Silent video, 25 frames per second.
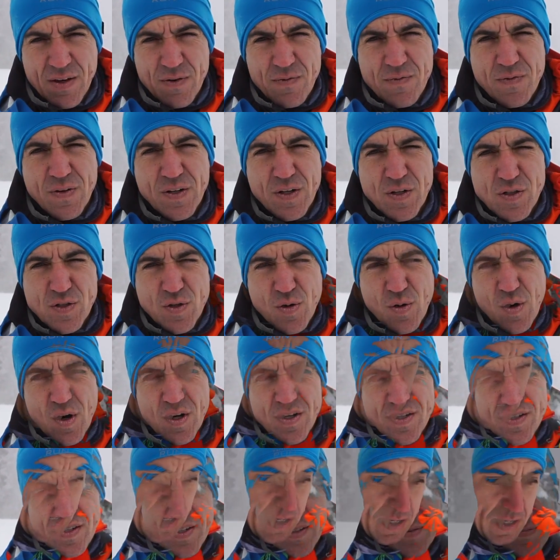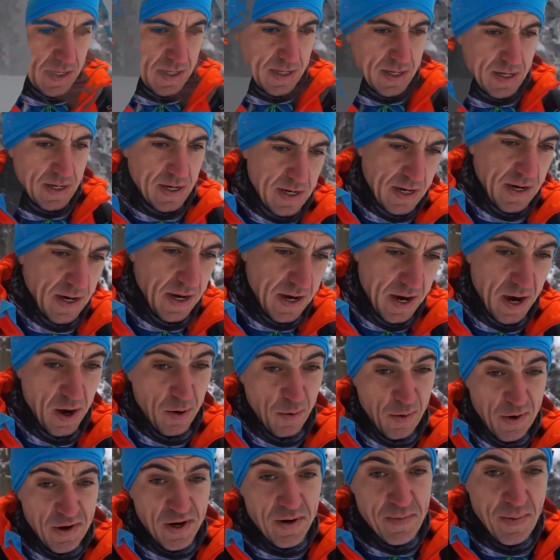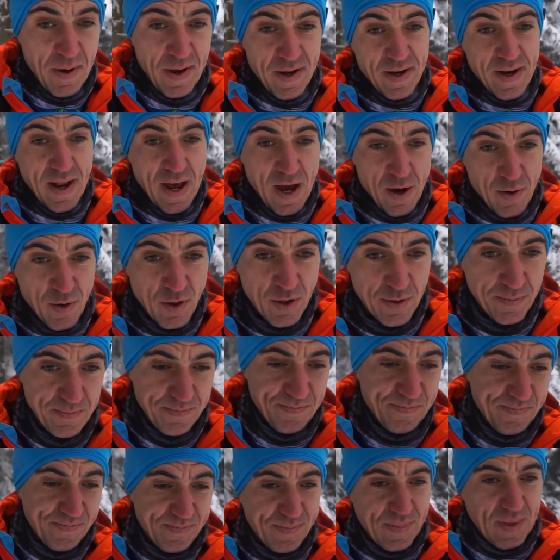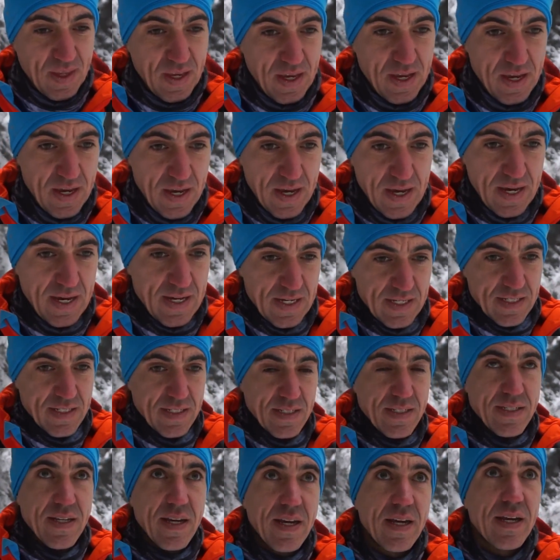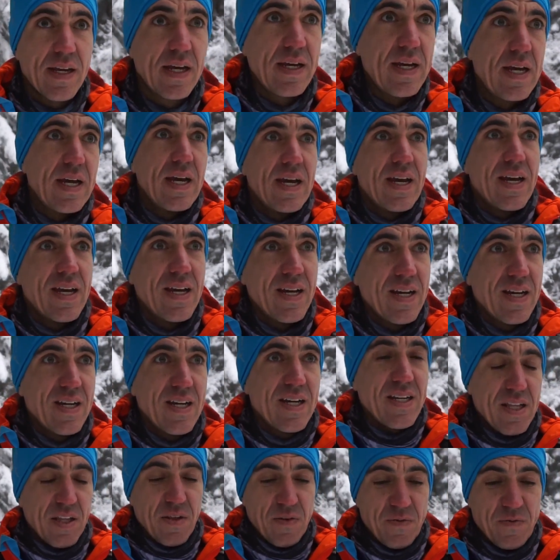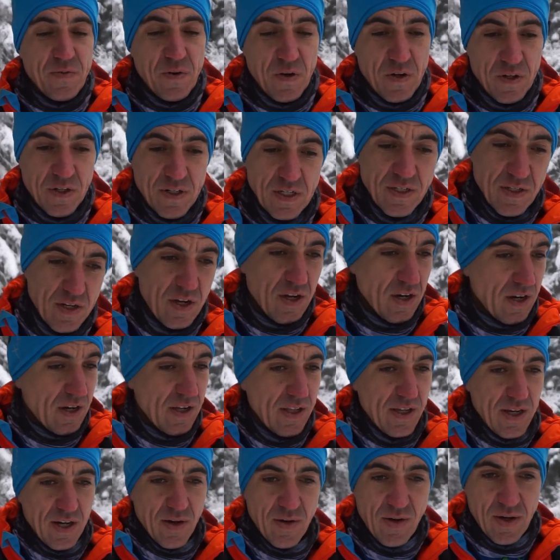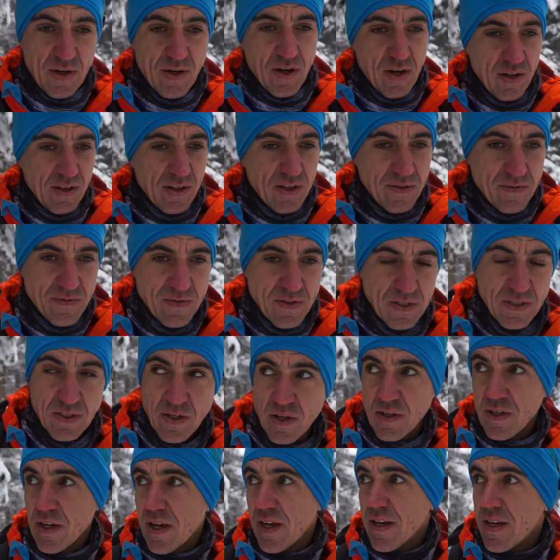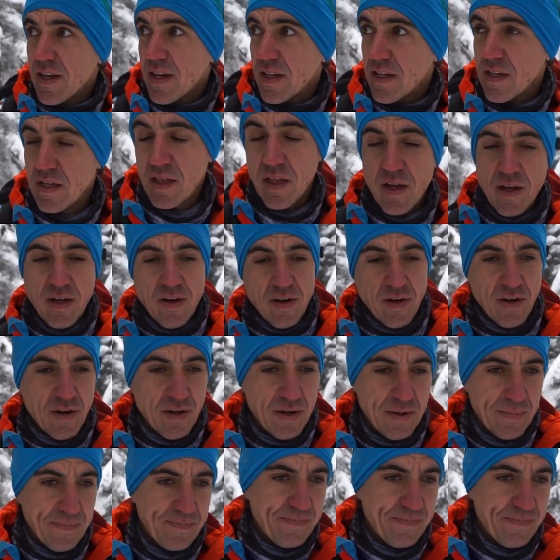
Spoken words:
Fingers crossed. I waited about an hour and the fog is not clearing, not lifting, not getting any lighter.